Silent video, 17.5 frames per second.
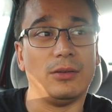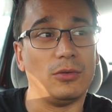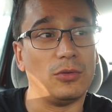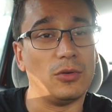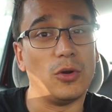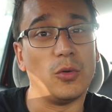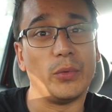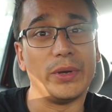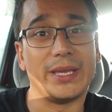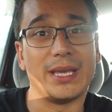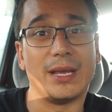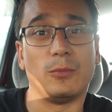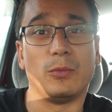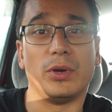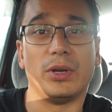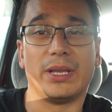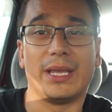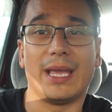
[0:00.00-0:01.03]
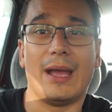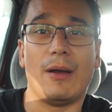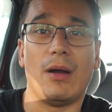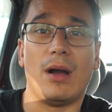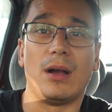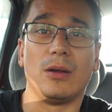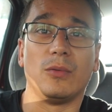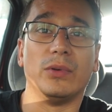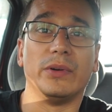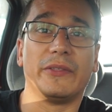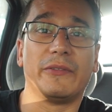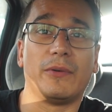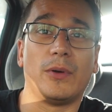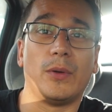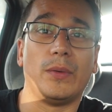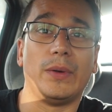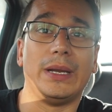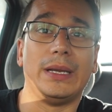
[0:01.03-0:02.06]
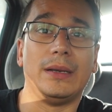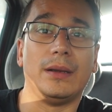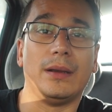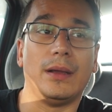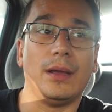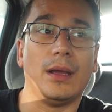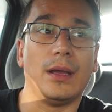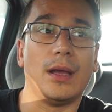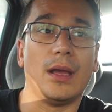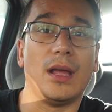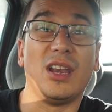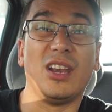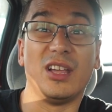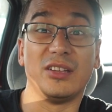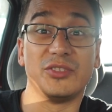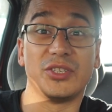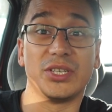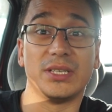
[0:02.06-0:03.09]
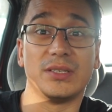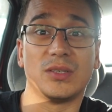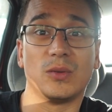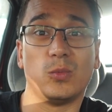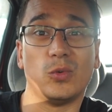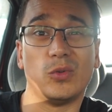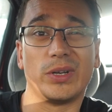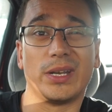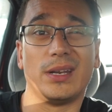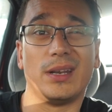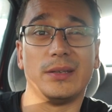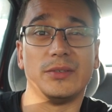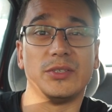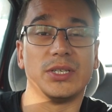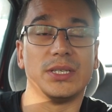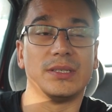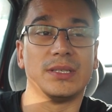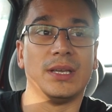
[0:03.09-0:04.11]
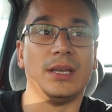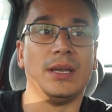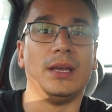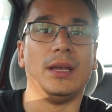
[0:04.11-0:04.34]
or a weekend workout, I will throw in lunges, walking lunges.